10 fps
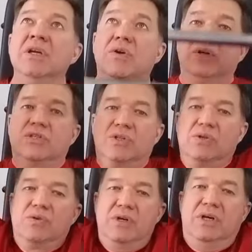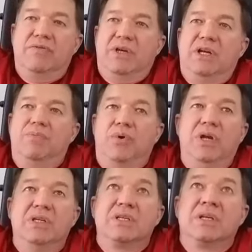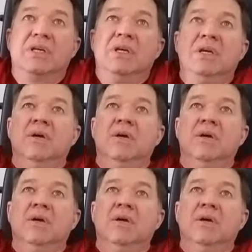You can still do the overhead press,